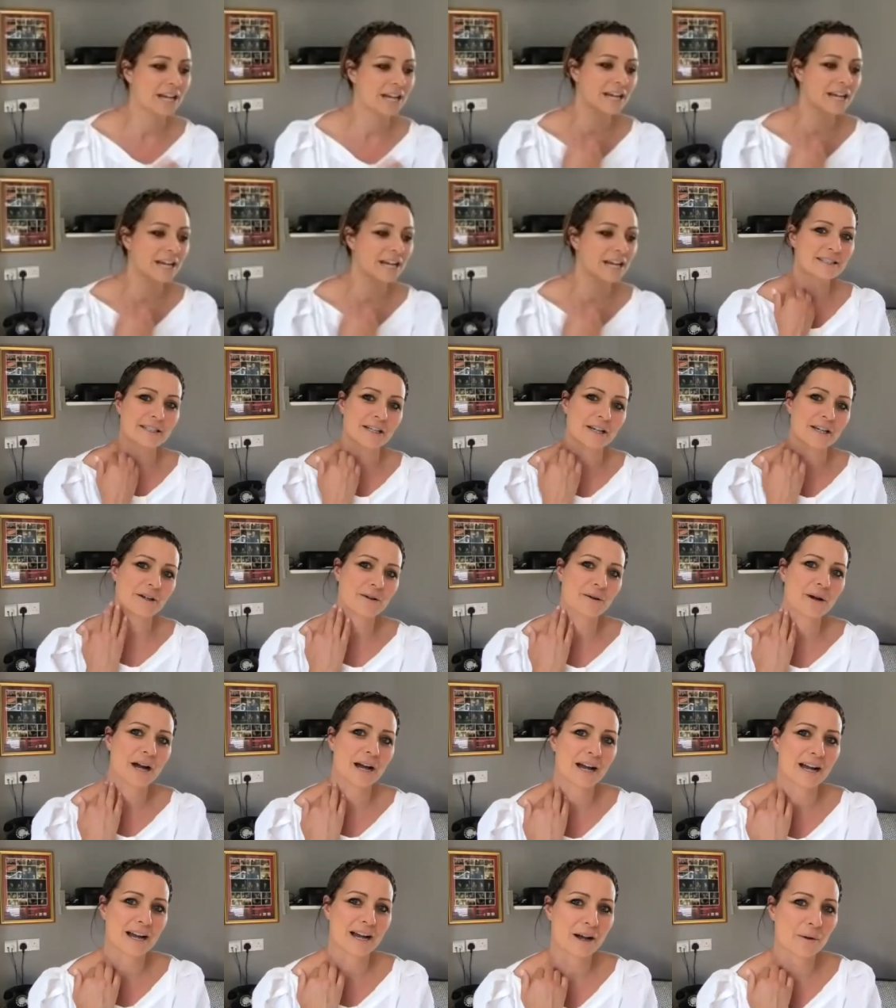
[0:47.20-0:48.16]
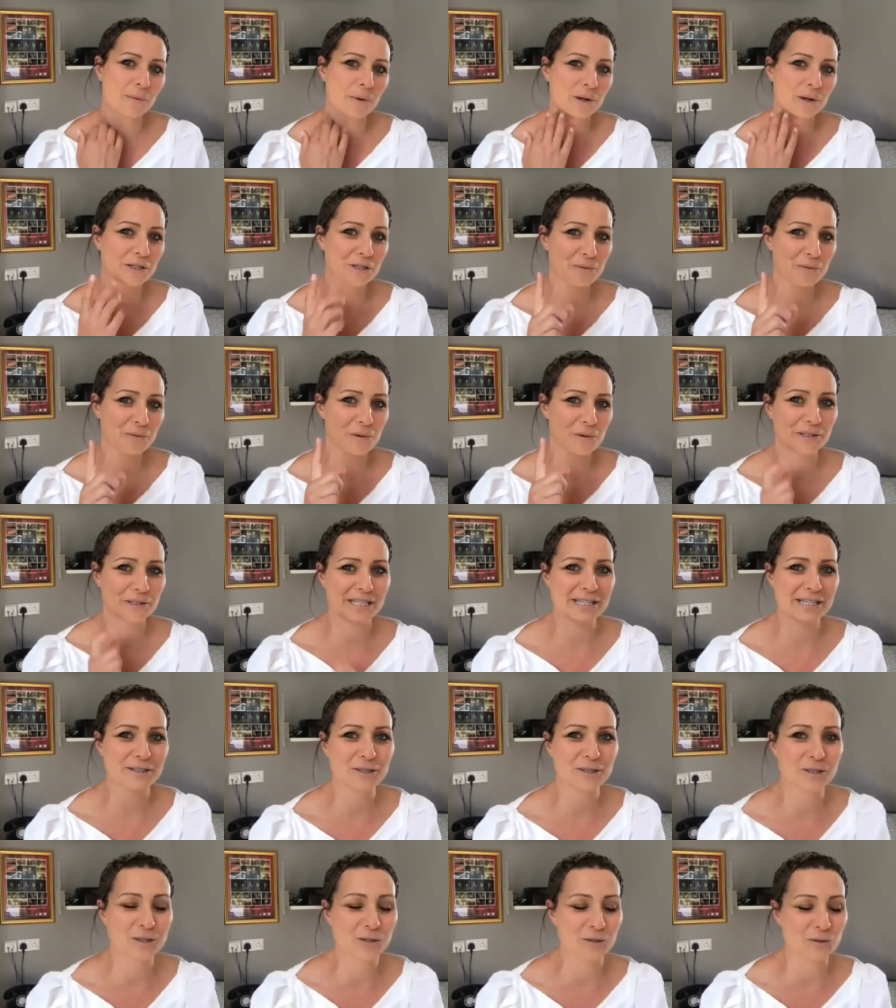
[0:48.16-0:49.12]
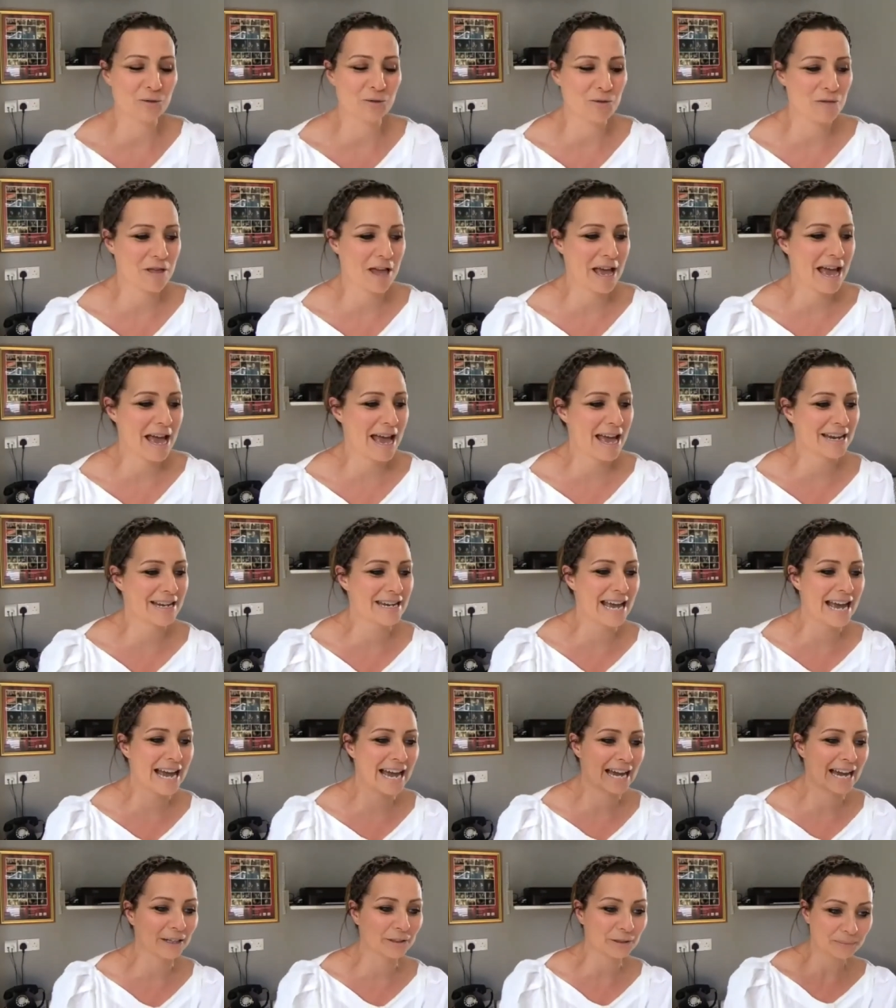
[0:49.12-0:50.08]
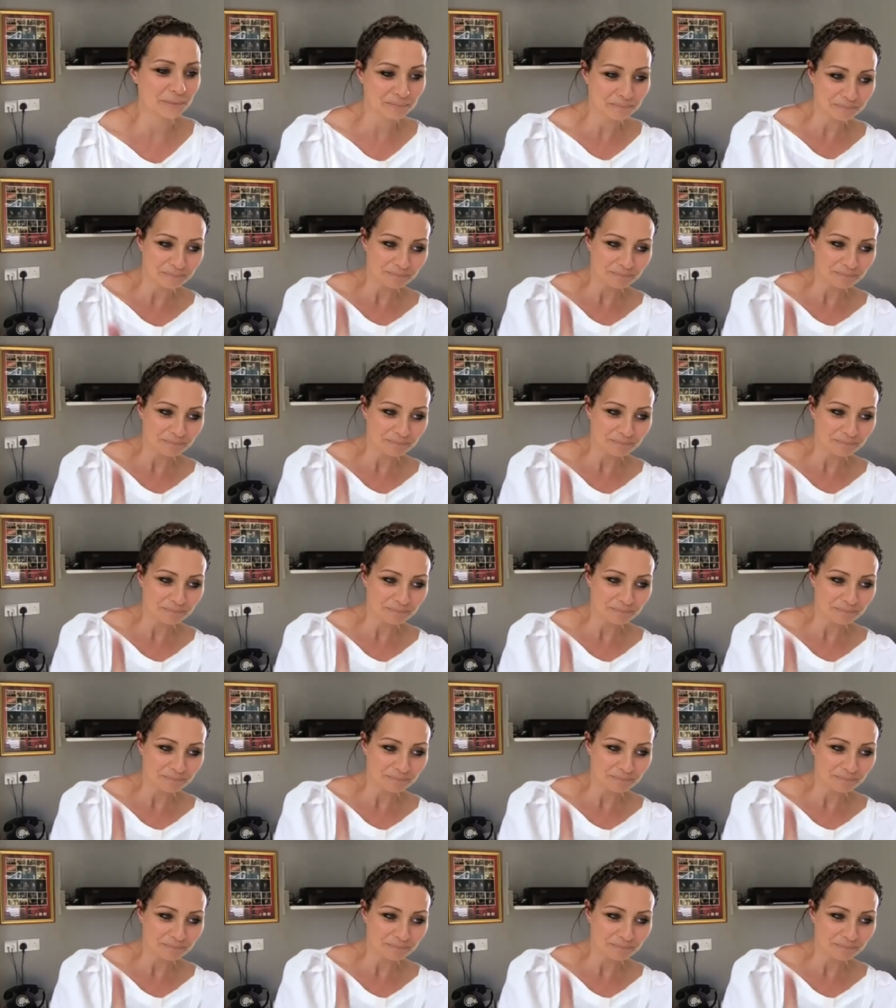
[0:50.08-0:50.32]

So uh, I wonder what's in store there now.